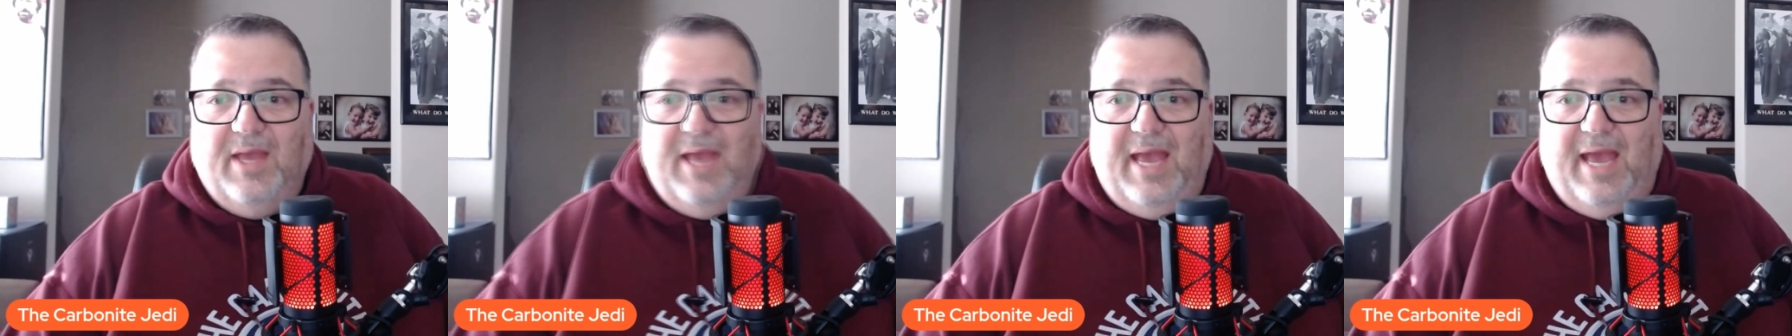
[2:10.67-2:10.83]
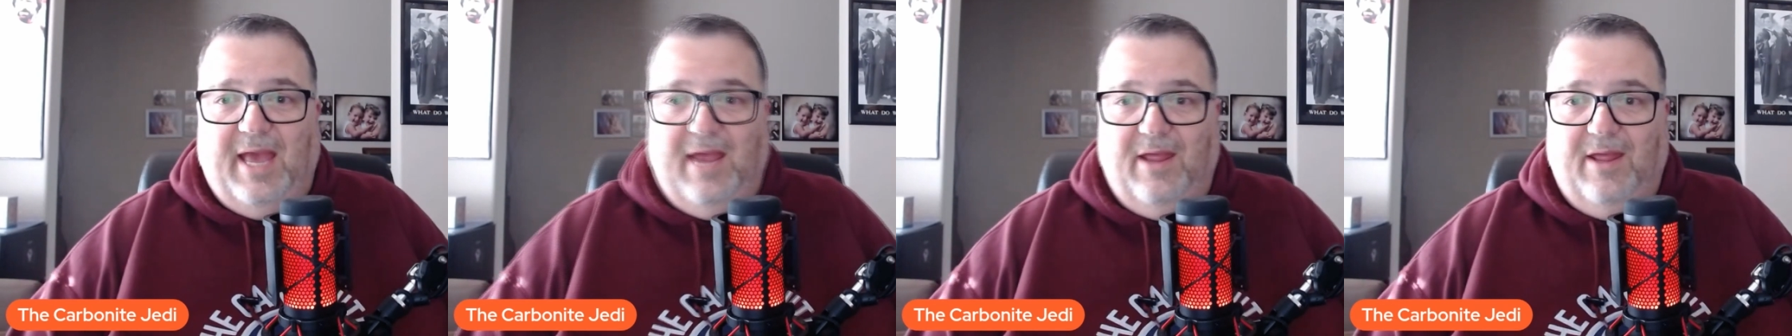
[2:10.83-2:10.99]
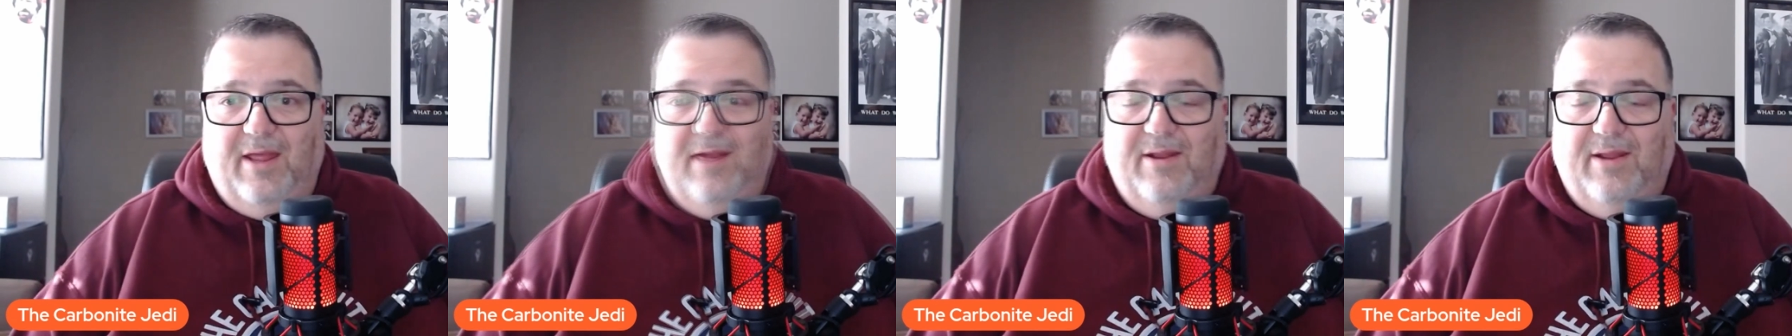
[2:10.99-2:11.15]

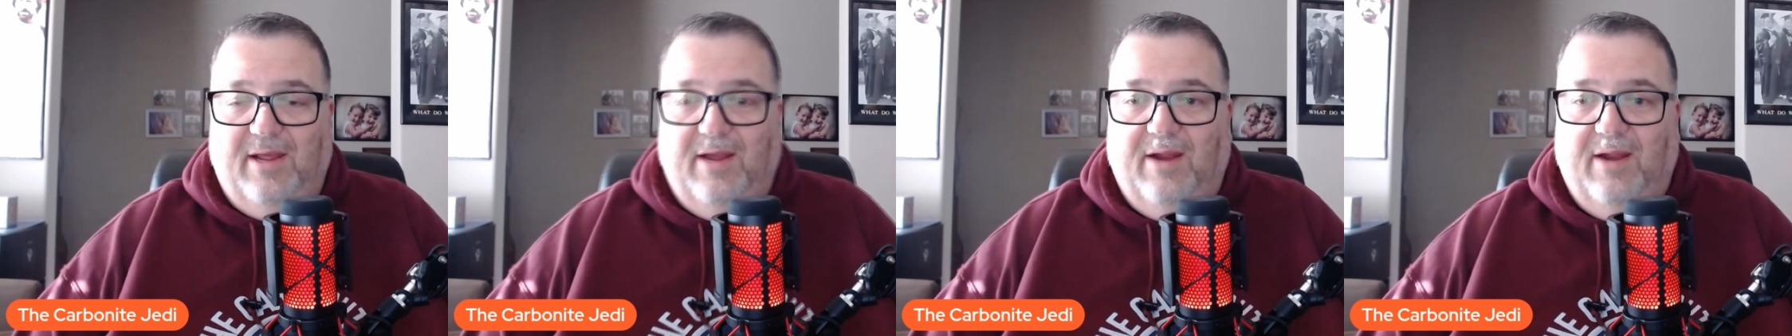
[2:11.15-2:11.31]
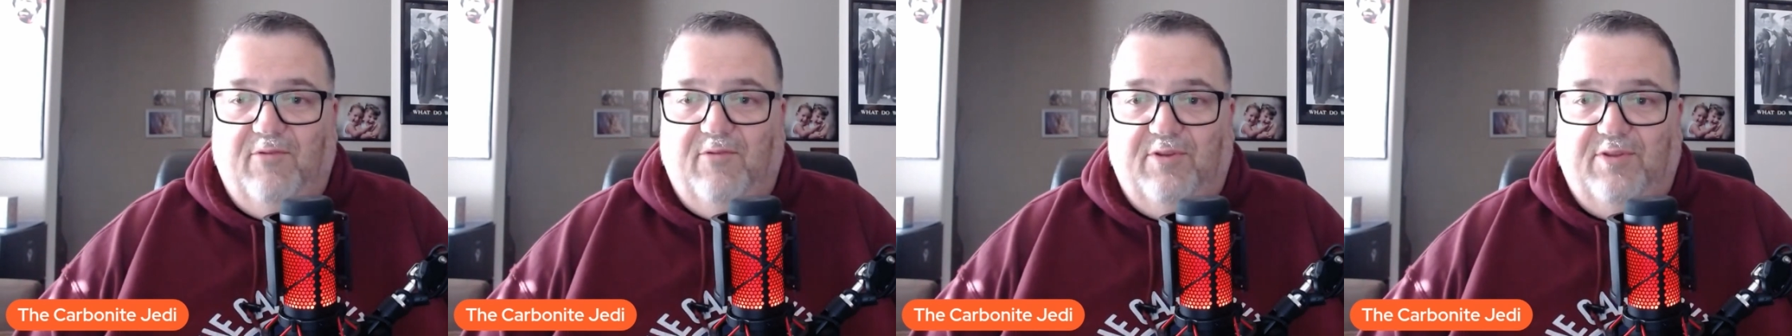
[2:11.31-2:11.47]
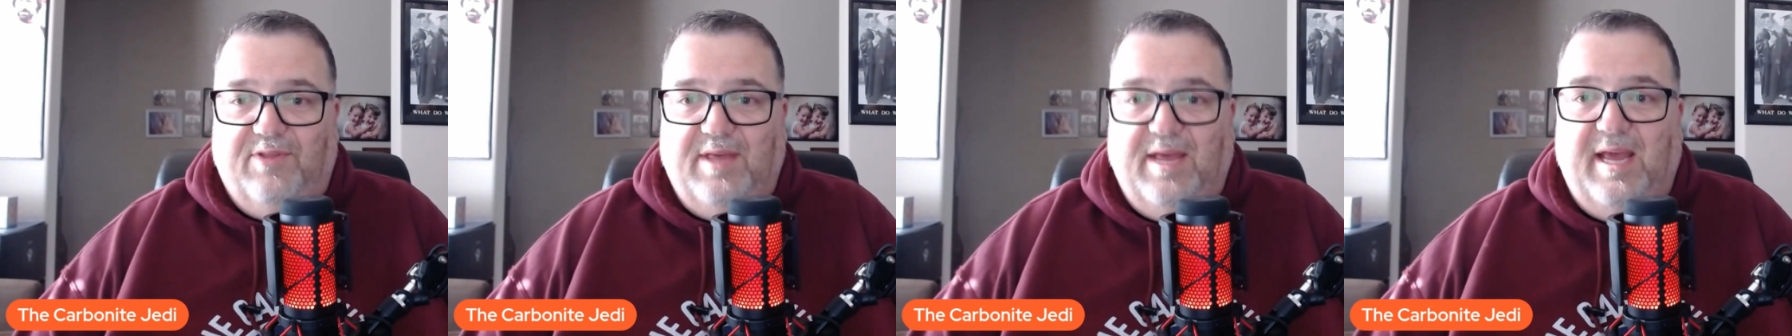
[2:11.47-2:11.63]
and
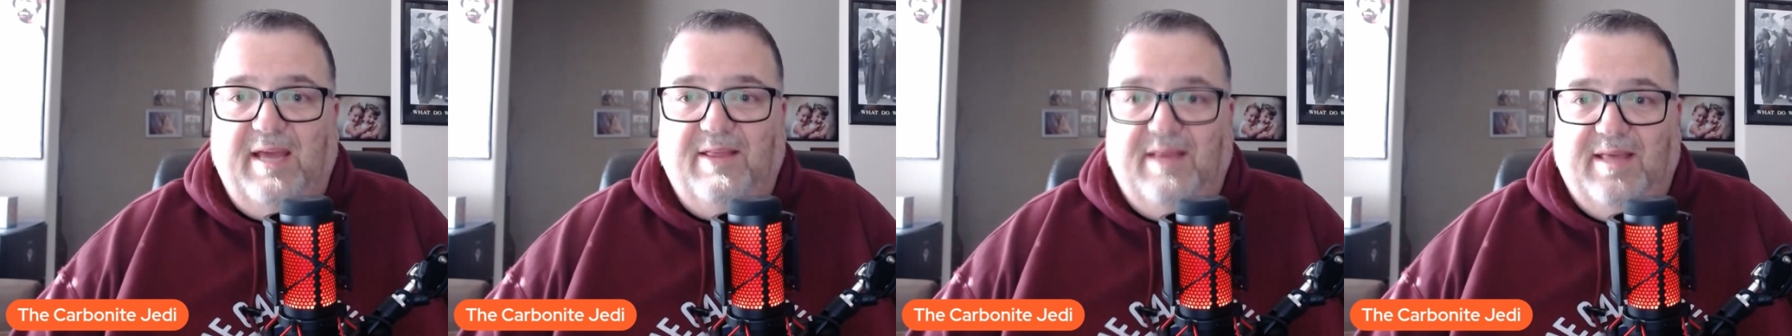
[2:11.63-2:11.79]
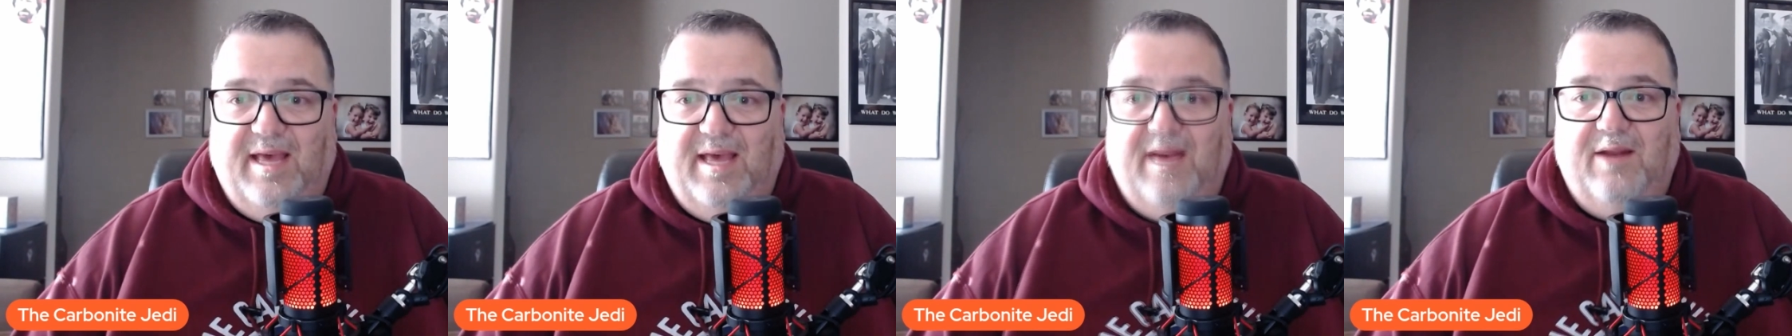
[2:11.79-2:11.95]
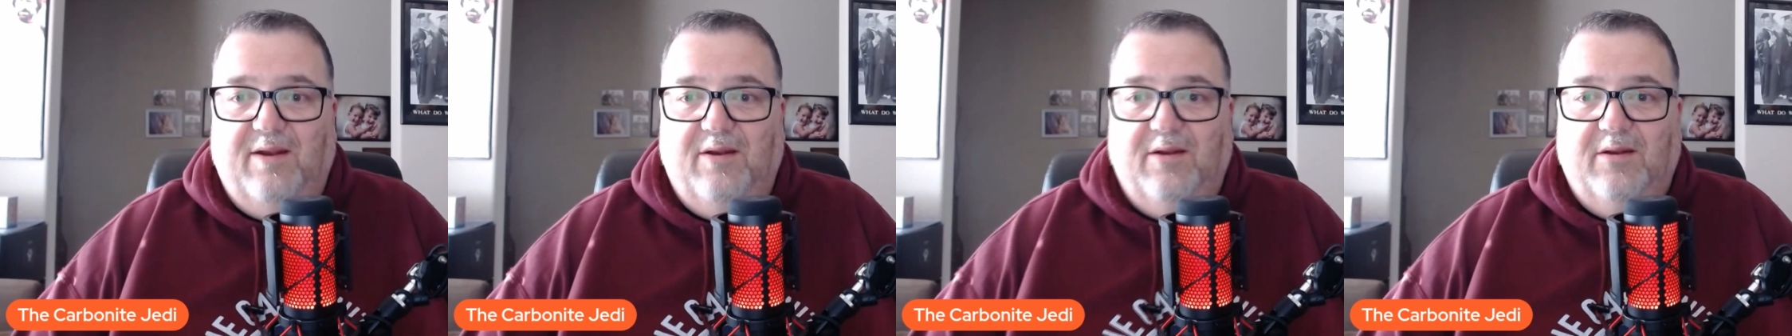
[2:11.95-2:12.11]
everything
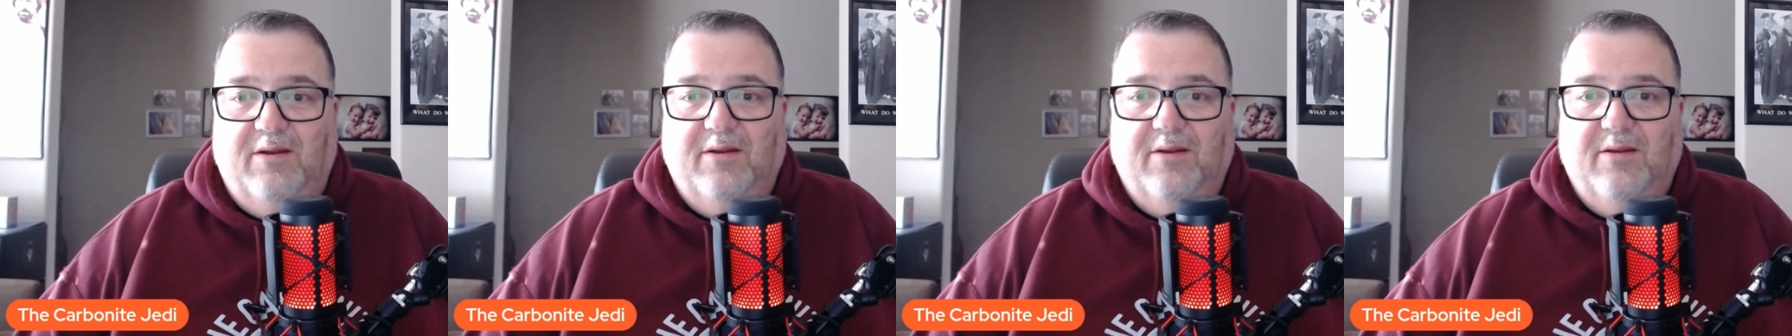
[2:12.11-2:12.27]
that